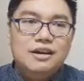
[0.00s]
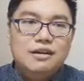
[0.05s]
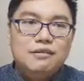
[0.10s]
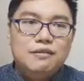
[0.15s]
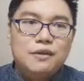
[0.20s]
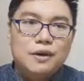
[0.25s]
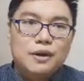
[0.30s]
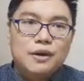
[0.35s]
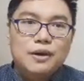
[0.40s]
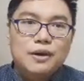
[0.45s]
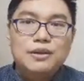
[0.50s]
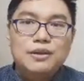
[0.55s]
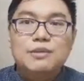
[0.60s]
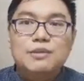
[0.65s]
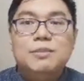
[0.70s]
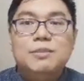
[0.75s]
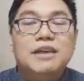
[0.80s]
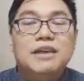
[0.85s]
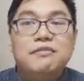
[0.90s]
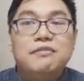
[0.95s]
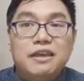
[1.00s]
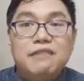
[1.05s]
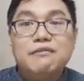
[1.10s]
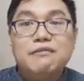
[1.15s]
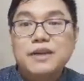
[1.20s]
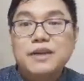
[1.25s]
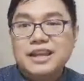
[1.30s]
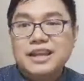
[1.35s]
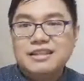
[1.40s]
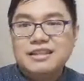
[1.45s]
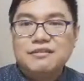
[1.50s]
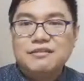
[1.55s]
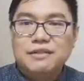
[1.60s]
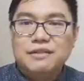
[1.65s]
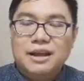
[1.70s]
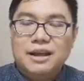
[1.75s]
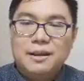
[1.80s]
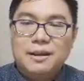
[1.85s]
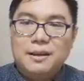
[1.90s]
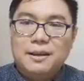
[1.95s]
her to be a favorite
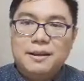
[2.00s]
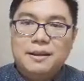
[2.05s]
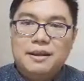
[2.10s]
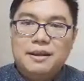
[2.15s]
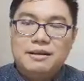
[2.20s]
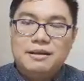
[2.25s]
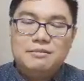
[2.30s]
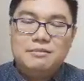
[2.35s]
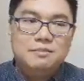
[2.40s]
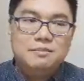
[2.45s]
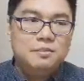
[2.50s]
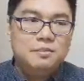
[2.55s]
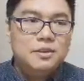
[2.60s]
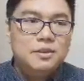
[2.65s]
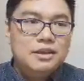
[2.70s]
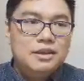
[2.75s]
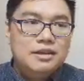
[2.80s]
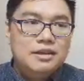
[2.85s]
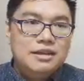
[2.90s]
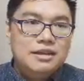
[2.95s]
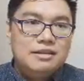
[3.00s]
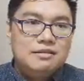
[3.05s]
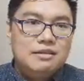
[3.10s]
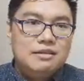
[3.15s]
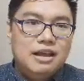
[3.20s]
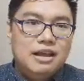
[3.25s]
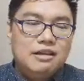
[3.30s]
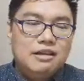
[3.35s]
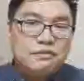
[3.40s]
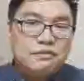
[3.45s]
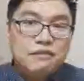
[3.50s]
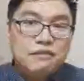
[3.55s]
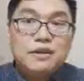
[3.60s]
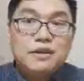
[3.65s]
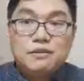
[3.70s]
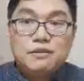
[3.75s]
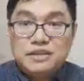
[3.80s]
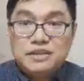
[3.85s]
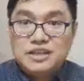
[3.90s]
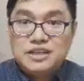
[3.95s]
of
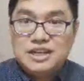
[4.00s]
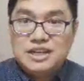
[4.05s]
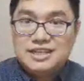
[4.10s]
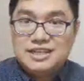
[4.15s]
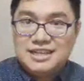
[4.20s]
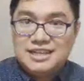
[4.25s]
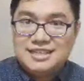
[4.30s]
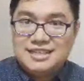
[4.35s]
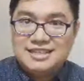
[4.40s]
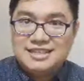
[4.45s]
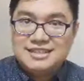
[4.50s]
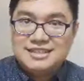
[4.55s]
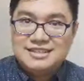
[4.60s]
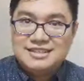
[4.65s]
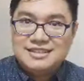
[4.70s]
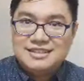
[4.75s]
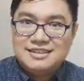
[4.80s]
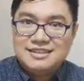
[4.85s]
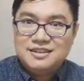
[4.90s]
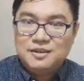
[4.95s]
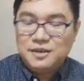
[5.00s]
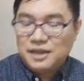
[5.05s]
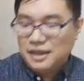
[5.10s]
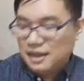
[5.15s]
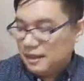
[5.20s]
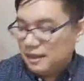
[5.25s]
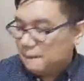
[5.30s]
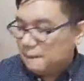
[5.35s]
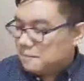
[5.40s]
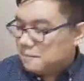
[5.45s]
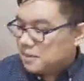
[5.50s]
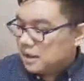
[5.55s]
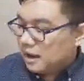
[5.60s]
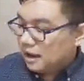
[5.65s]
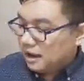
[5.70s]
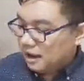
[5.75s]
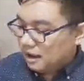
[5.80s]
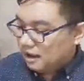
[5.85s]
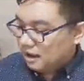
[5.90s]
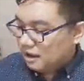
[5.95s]
the judges. Okay,
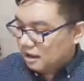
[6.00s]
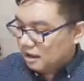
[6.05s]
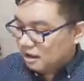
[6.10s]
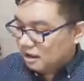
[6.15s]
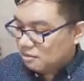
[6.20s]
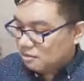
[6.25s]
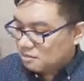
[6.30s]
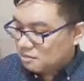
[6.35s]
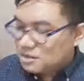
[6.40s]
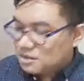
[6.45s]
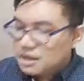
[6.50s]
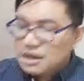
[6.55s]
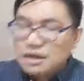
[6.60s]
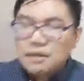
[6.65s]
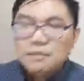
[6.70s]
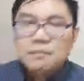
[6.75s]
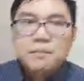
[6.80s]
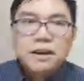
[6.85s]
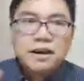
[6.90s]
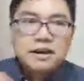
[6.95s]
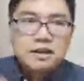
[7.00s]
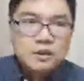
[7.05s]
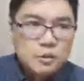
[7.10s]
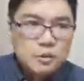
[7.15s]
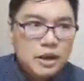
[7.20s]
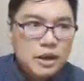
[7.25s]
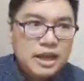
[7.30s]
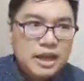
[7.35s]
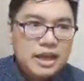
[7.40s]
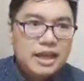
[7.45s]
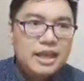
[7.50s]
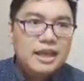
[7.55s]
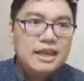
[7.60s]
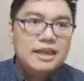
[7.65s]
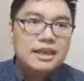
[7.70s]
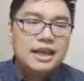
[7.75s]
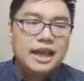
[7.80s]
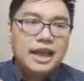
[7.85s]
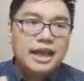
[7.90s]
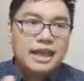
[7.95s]
Paraguay,
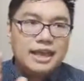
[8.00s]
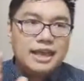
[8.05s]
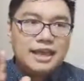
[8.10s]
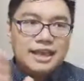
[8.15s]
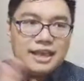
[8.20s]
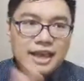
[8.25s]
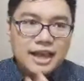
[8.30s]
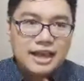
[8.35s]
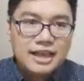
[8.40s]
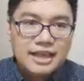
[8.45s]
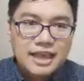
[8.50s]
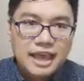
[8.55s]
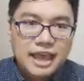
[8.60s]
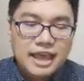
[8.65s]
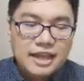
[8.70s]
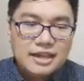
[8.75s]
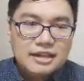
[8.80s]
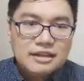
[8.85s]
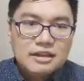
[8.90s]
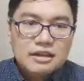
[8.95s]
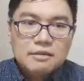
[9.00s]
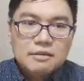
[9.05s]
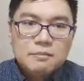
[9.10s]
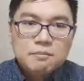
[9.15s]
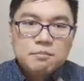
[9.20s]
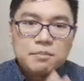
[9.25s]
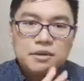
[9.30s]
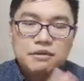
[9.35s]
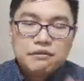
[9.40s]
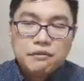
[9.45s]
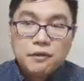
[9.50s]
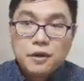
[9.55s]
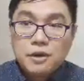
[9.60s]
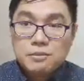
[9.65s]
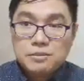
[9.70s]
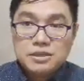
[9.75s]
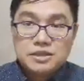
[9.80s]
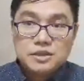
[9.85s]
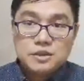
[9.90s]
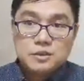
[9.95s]
again,
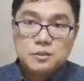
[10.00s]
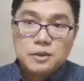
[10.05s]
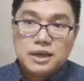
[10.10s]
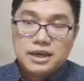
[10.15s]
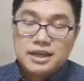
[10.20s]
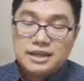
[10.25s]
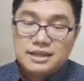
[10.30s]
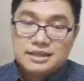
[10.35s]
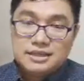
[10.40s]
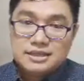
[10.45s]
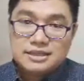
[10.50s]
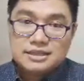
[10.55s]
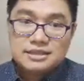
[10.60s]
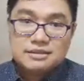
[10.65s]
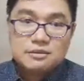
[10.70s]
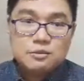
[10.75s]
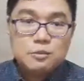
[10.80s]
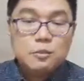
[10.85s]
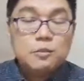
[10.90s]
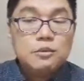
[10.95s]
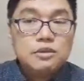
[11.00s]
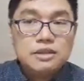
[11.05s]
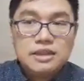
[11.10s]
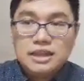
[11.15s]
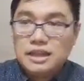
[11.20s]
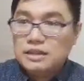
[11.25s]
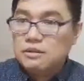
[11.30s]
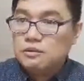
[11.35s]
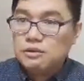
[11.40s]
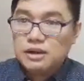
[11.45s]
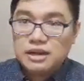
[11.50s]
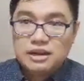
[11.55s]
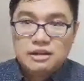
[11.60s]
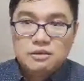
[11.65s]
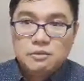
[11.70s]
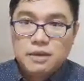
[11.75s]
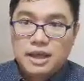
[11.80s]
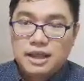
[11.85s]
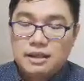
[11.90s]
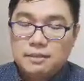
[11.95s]
performance-wise, did really
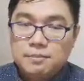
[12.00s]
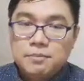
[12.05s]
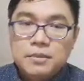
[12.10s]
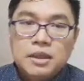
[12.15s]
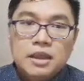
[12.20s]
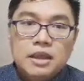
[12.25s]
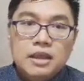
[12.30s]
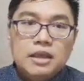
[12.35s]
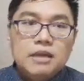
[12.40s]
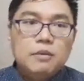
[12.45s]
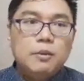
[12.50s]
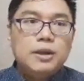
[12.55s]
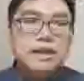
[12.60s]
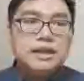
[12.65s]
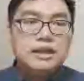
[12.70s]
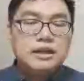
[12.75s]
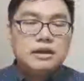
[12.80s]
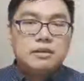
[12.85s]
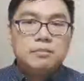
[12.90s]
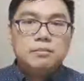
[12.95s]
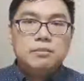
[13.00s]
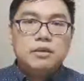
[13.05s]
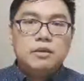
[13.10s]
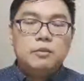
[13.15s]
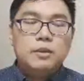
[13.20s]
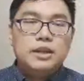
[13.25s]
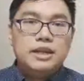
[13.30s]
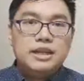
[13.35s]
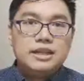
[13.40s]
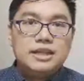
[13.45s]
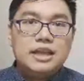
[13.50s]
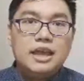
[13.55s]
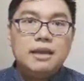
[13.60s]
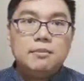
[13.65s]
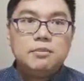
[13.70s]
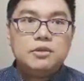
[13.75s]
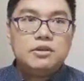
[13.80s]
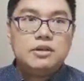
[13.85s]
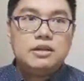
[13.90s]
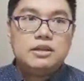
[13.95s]
well. When it
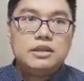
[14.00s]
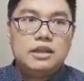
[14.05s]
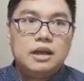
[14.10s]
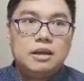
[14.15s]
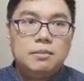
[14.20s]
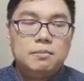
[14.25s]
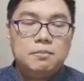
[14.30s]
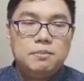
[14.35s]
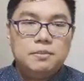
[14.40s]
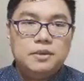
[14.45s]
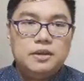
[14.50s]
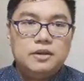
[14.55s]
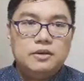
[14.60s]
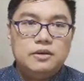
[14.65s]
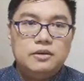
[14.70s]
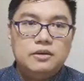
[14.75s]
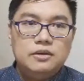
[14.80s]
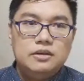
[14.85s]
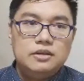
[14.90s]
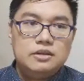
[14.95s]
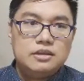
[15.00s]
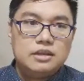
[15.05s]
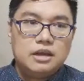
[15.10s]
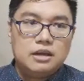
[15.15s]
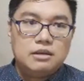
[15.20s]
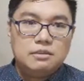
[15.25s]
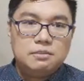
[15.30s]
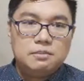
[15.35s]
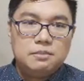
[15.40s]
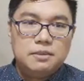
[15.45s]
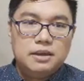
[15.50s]
came to the top, you know, top